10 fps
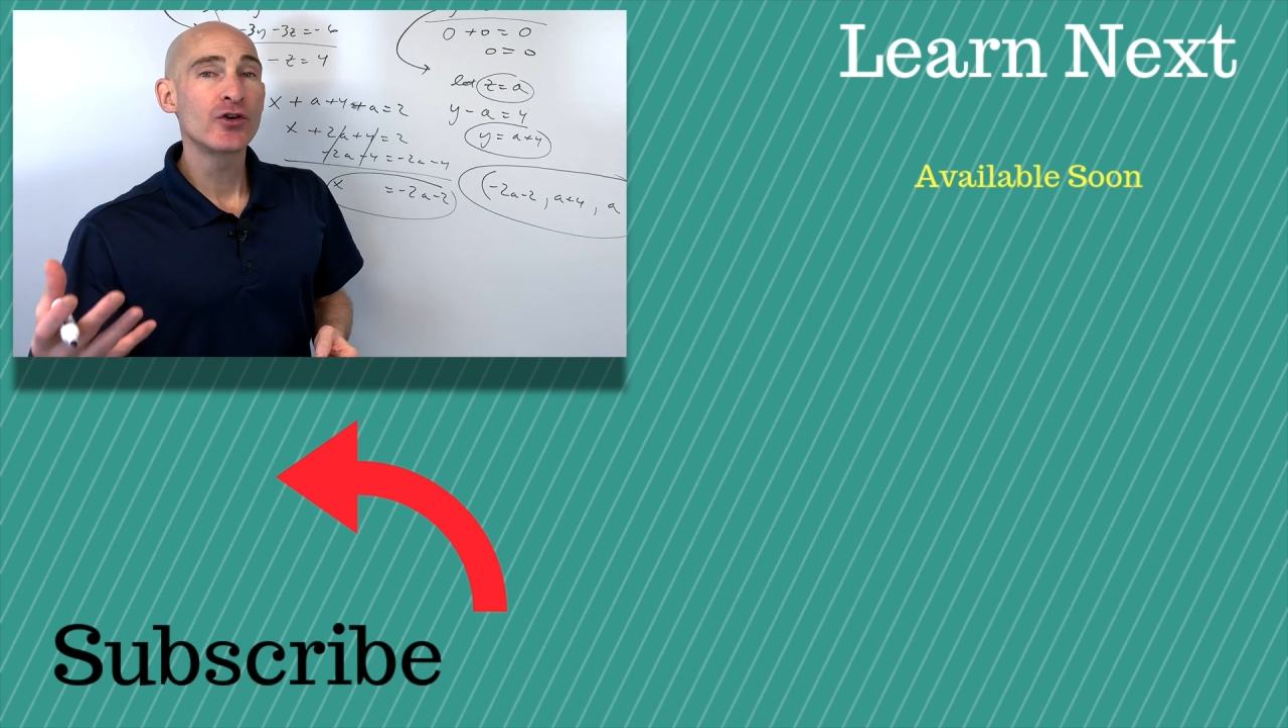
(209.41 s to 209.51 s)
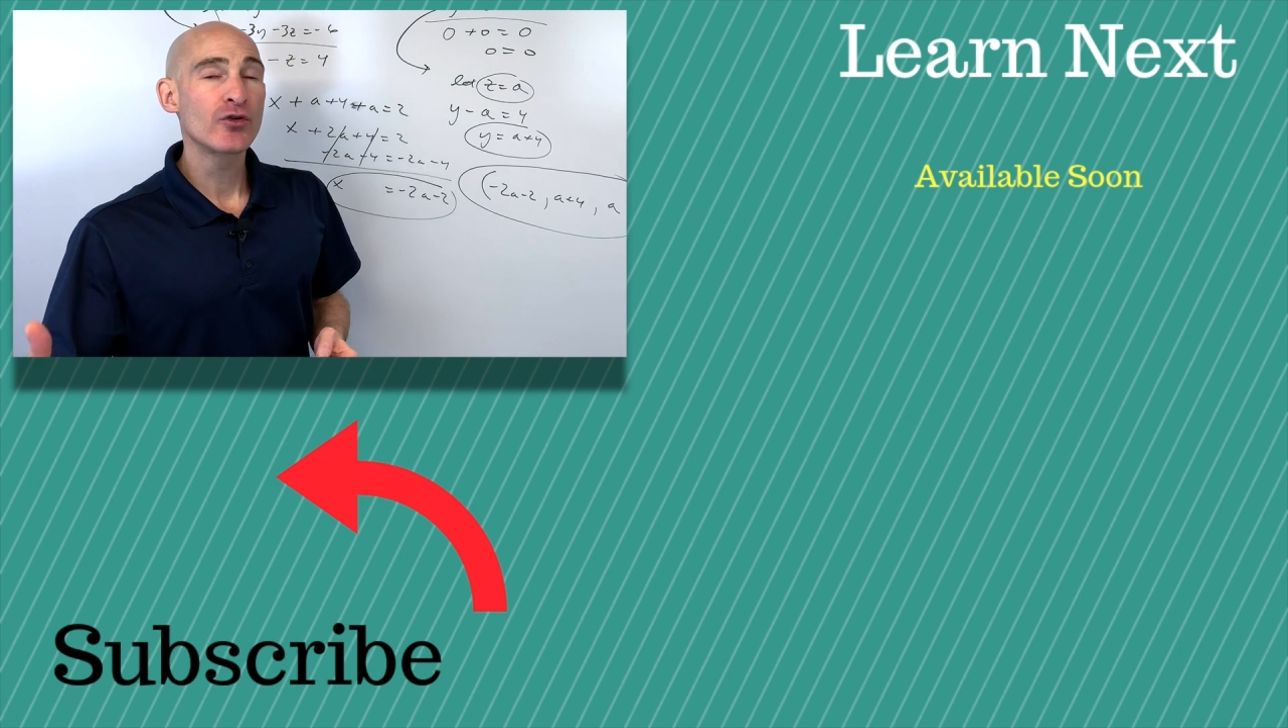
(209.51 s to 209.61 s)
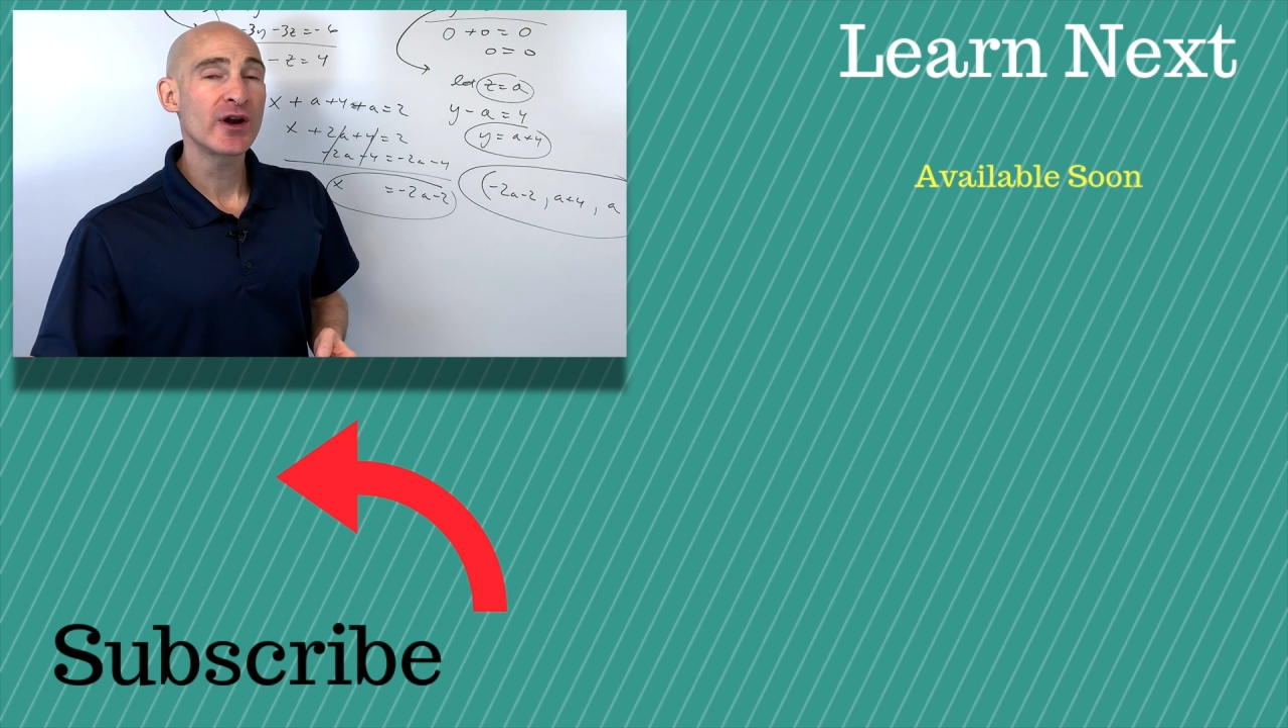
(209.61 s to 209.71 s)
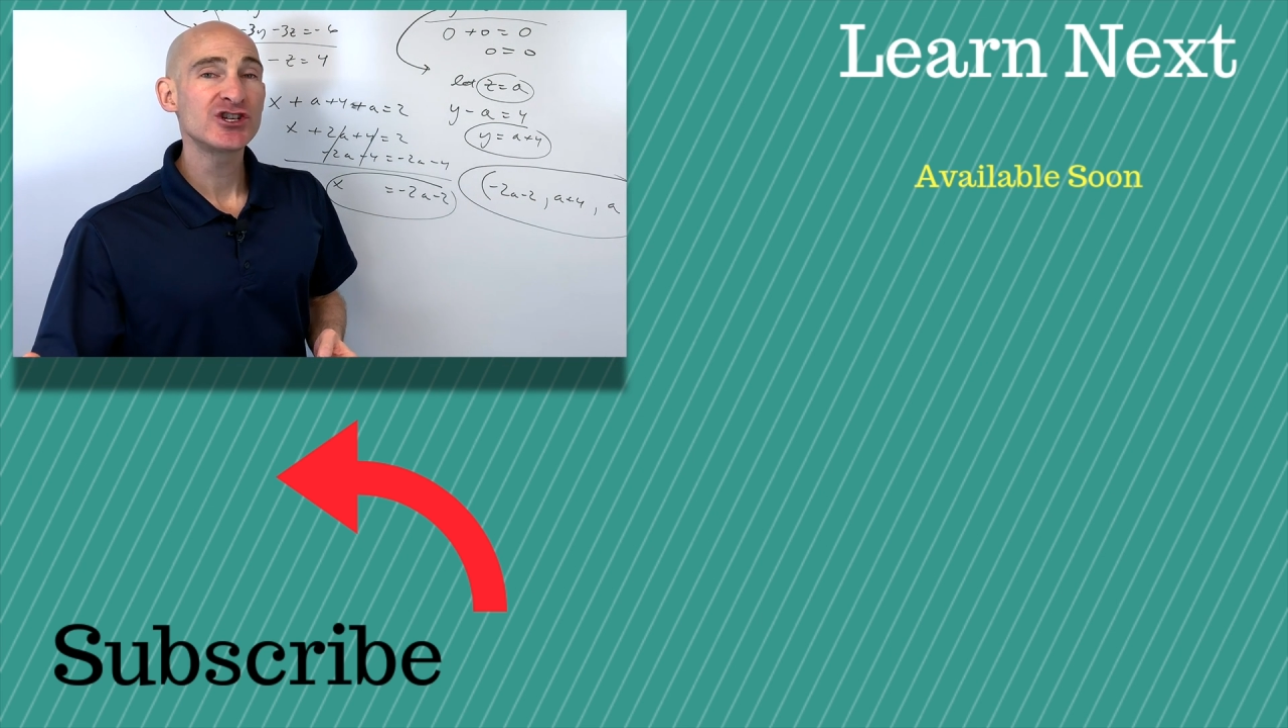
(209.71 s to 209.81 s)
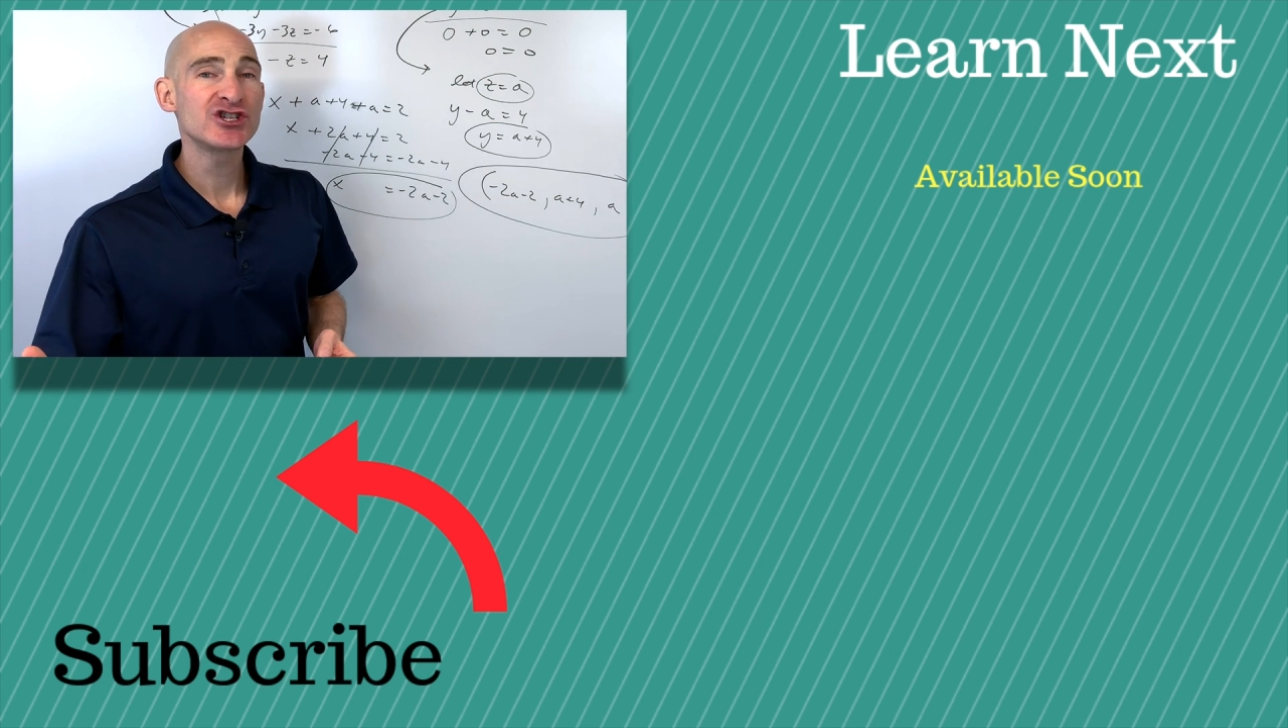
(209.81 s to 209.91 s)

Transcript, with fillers: great